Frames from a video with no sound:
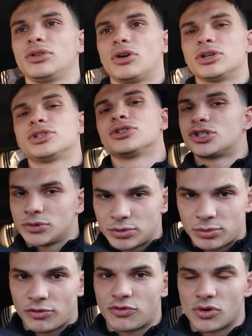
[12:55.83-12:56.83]
Larson triple
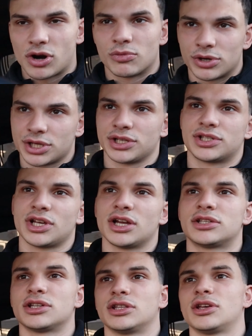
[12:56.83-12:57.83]
before our working
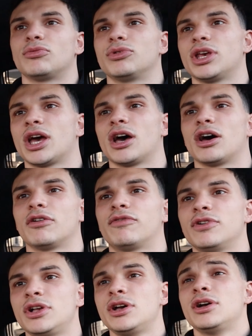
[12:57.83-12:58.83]
sets, and then we
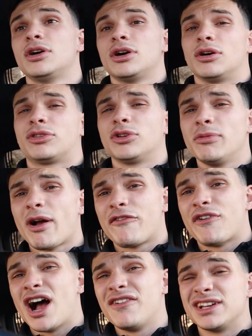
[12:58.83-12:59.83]
have a
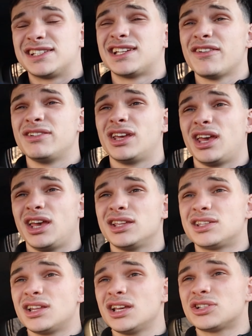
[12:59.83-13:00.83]
3x5 at 7 to 8
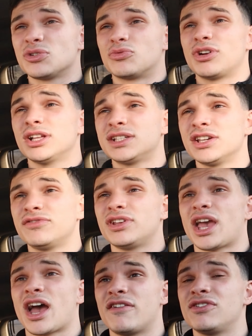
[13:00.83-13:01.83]
today, so
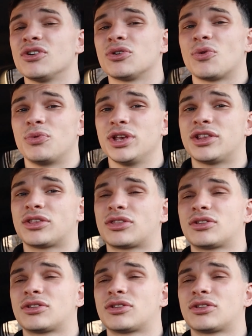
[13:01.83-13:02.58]
relatively heavy on a week.